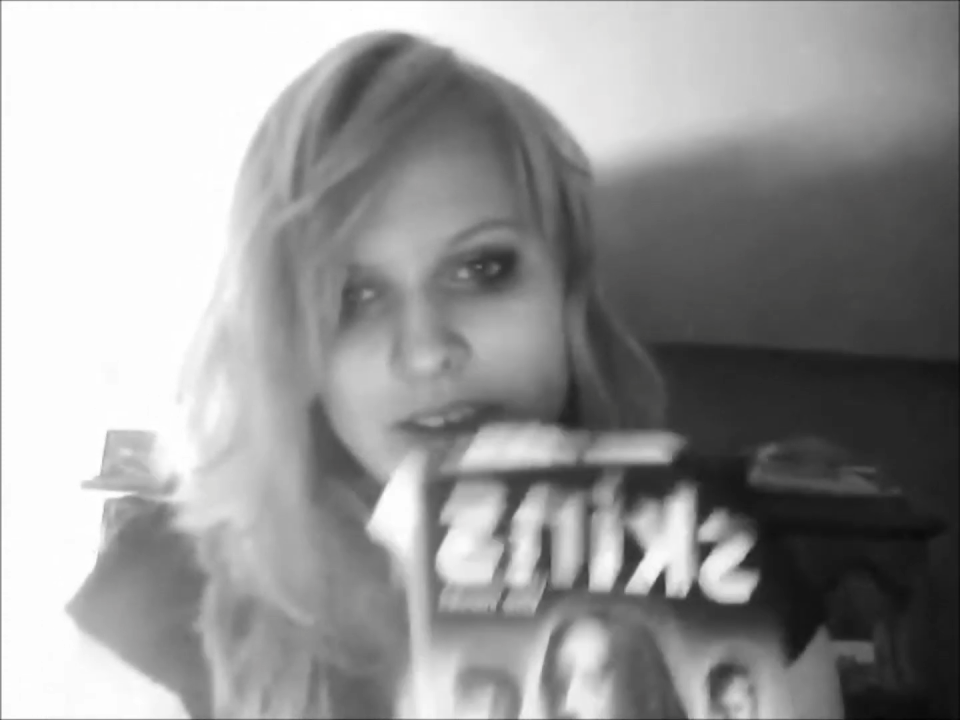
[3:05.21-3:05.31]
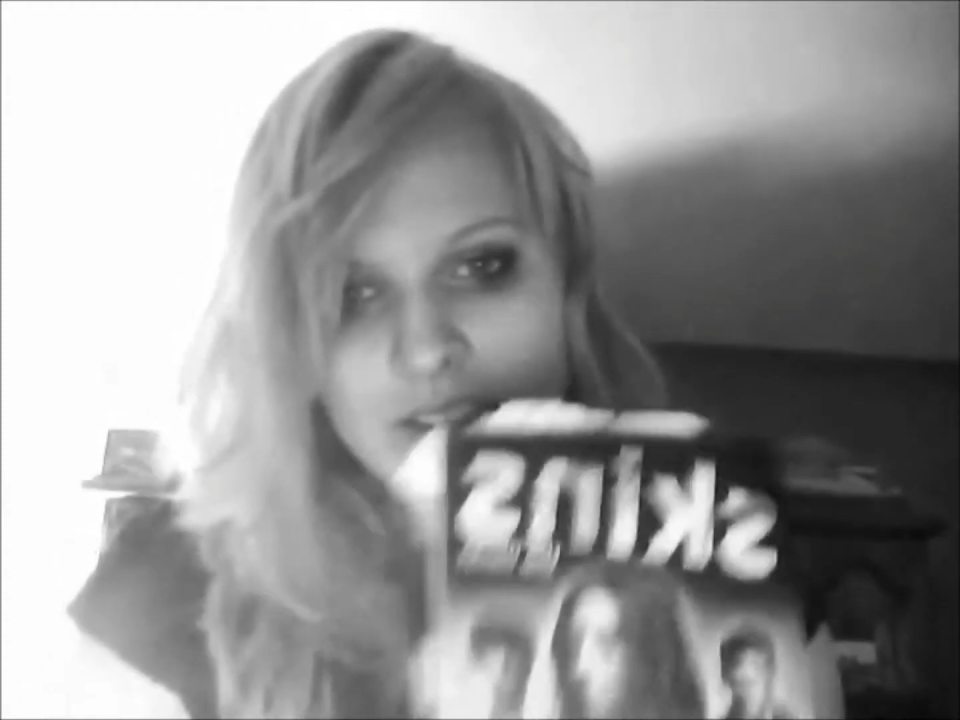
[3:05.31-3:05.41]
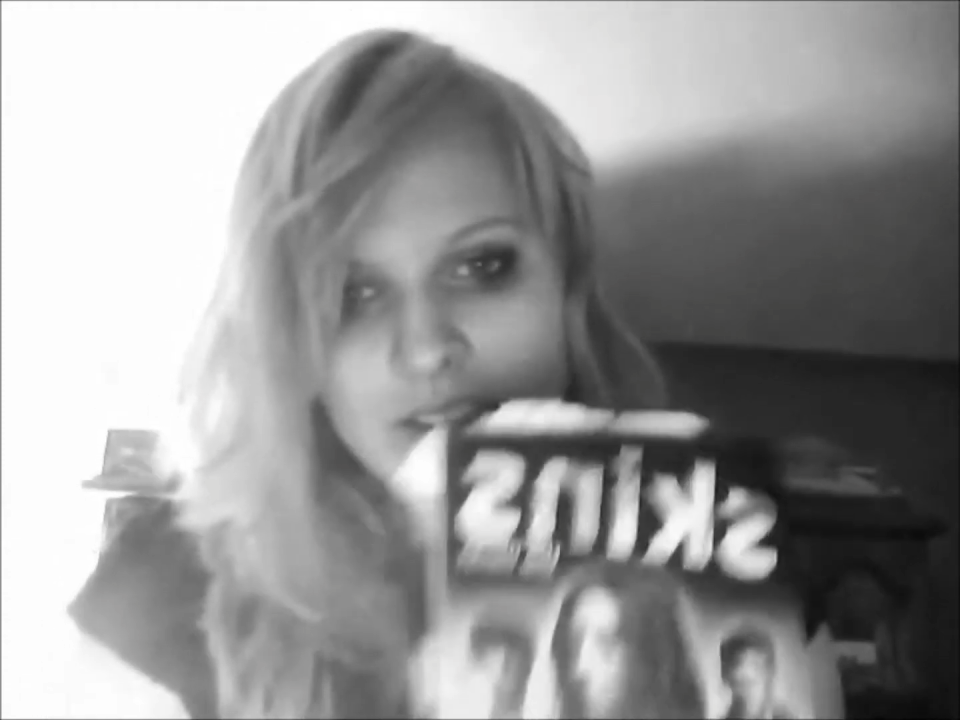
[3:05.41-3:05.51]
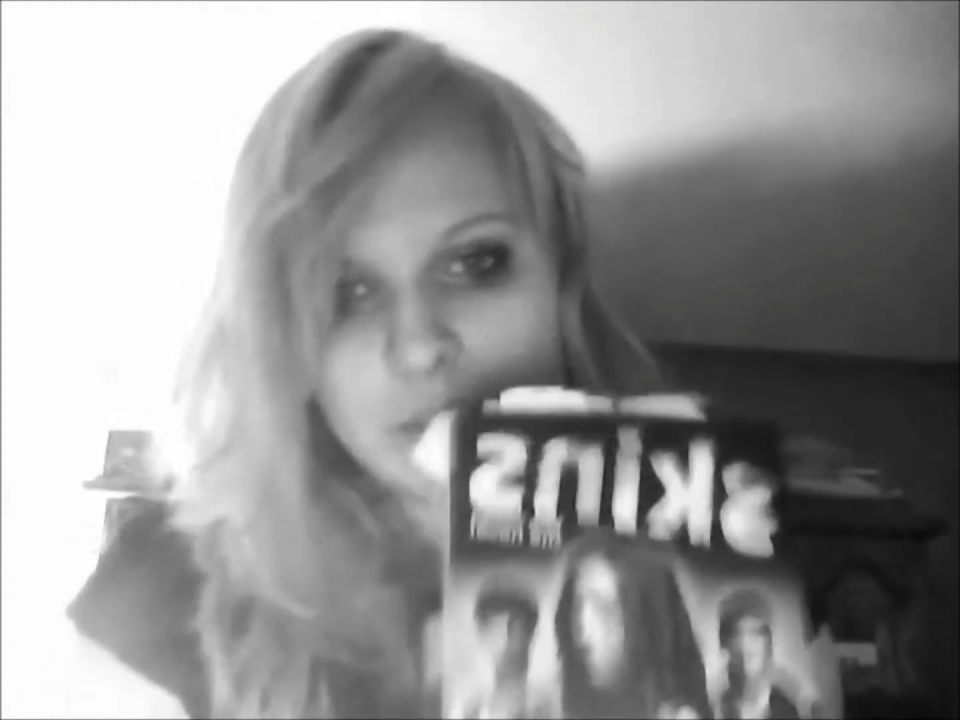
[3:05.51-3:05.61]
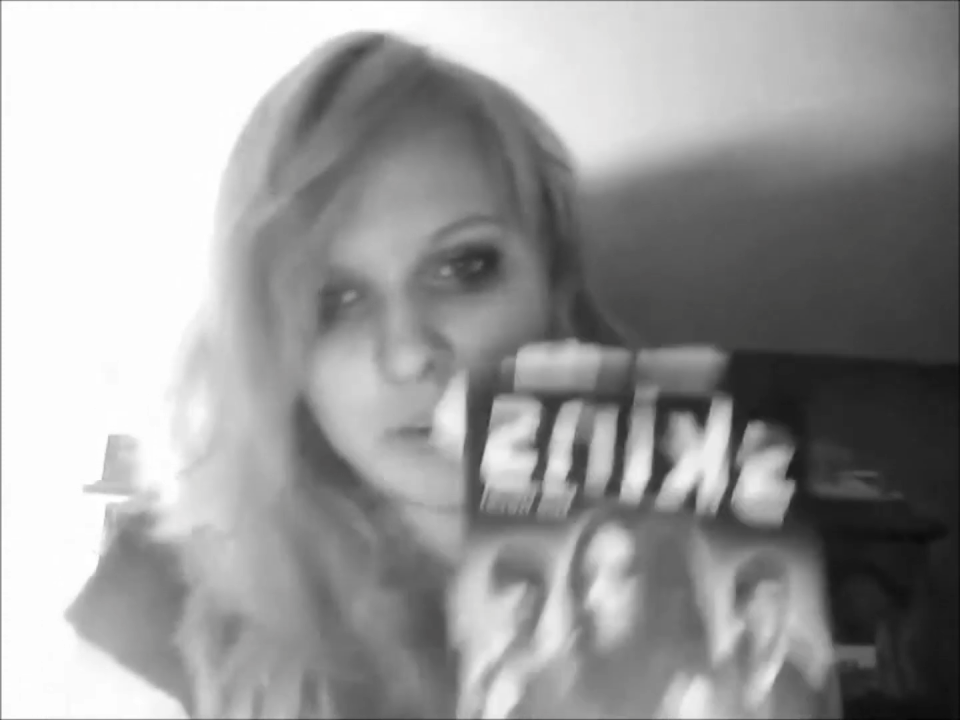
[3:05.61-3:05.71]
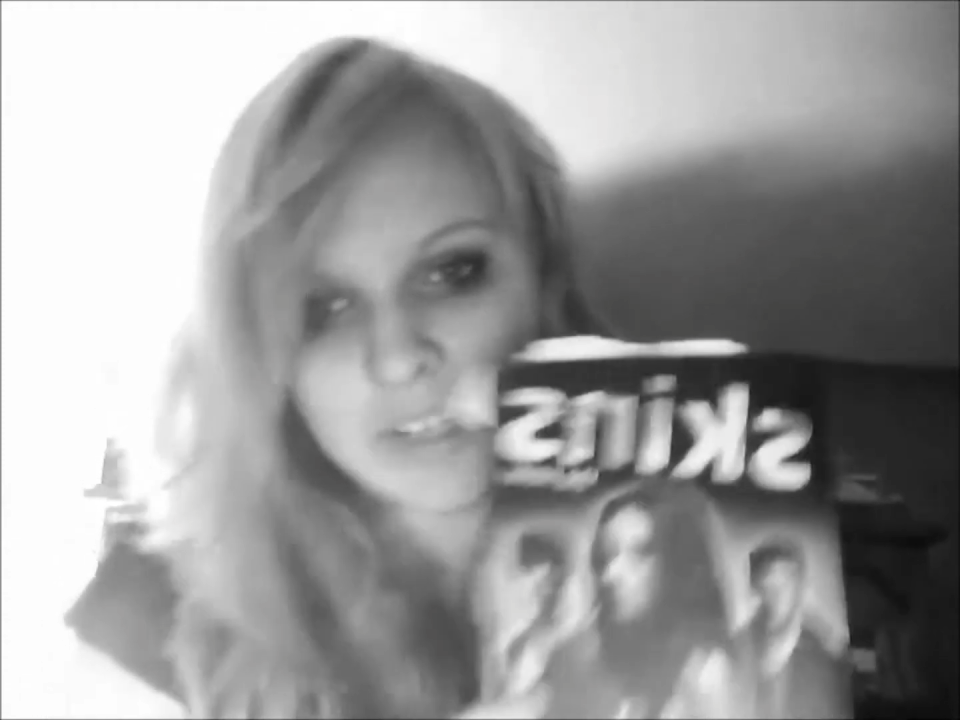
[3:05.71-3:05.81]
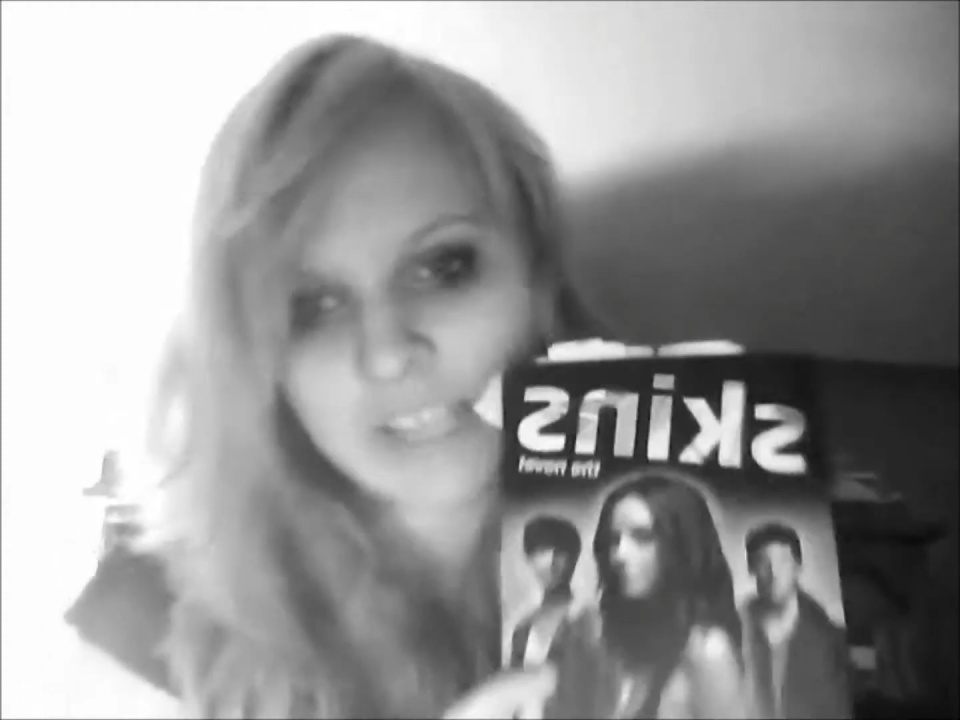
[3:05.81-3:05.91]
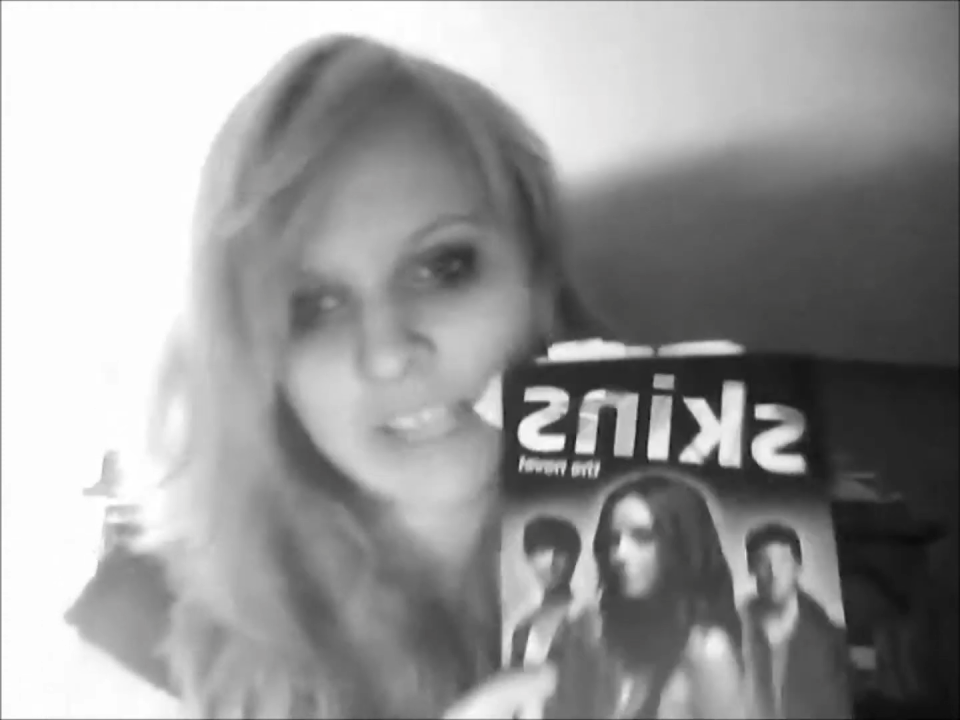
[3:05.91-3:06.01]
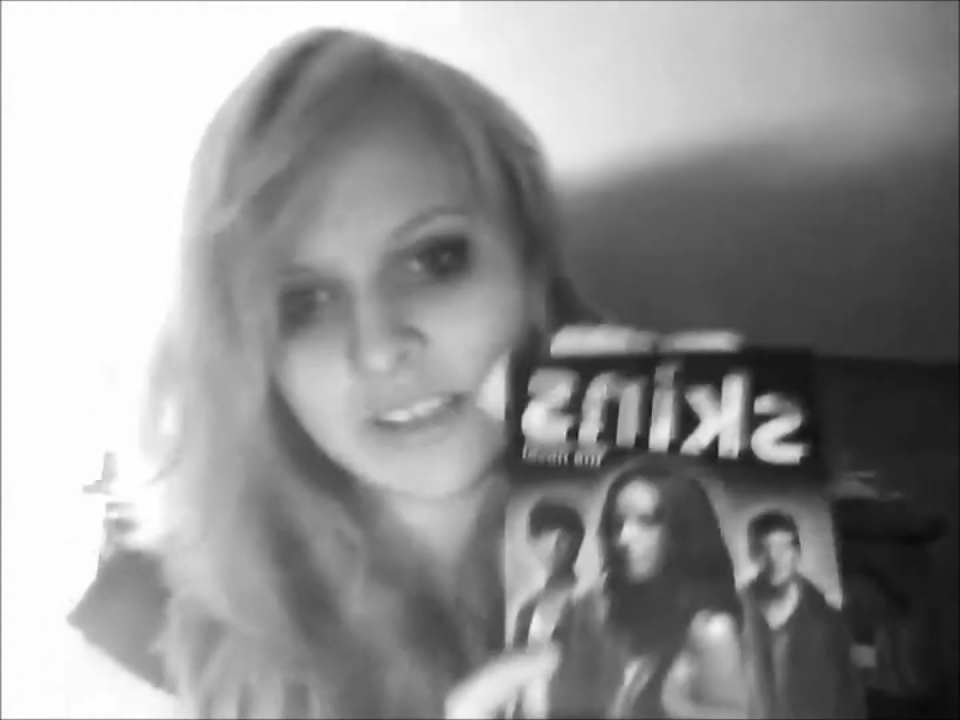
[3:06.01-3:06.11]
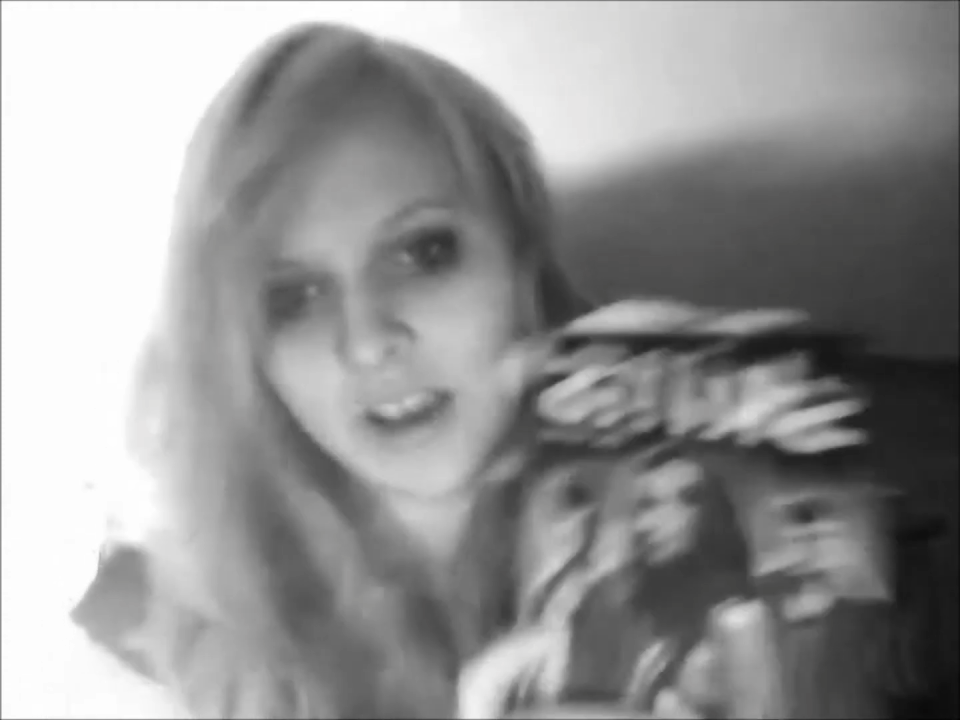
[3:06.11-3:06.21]
the book
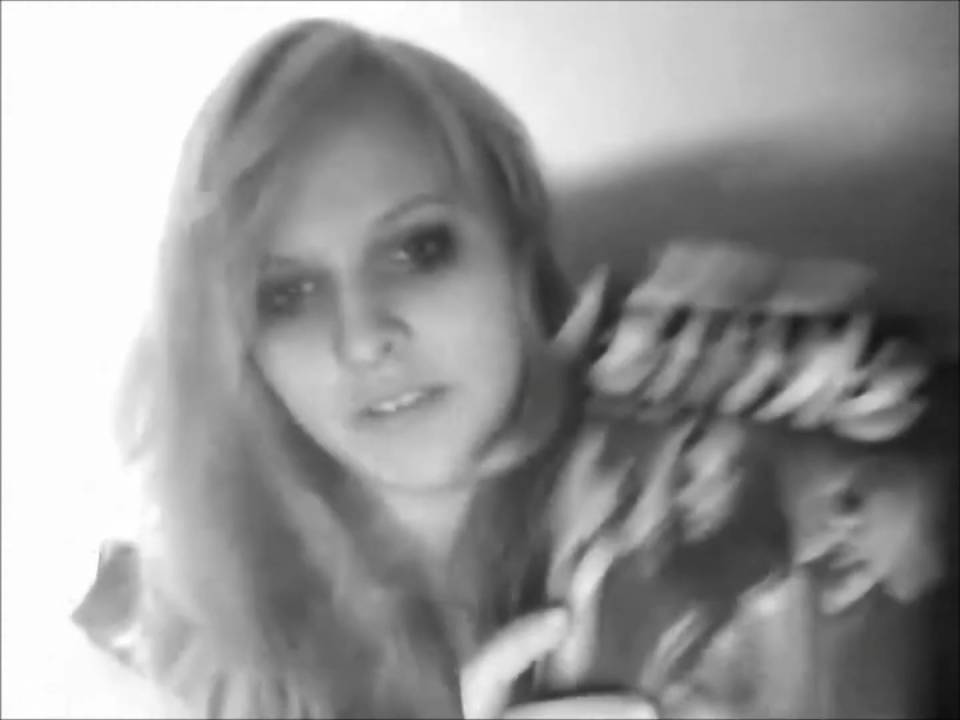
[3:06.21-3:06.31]
takes off